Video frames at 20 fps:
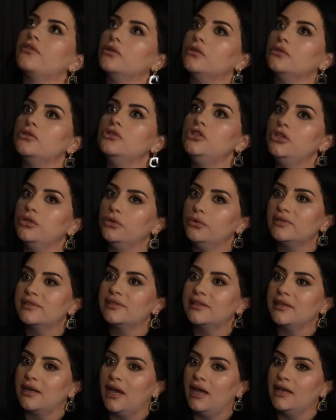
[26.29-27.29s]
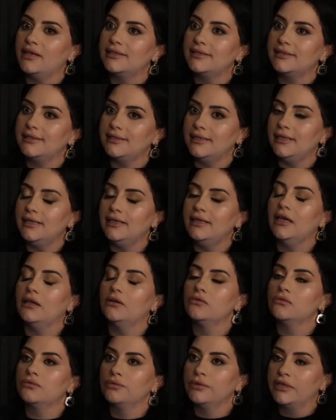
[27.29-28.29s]
news that I see
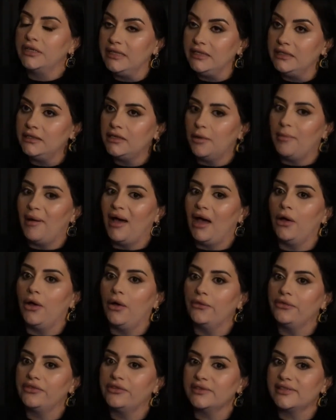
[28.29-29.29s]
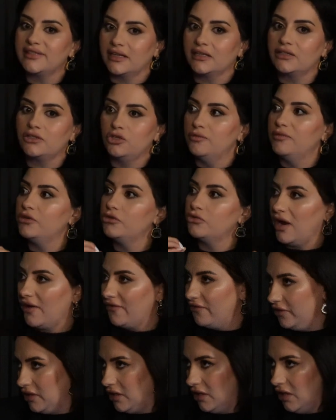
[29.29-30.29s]
and read about the human
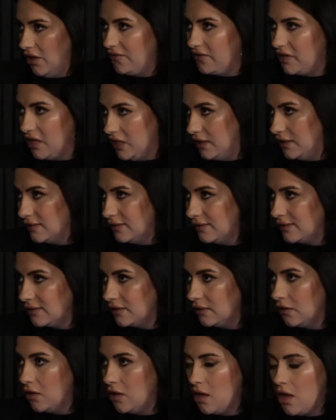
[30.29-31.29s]
trafficking of kids,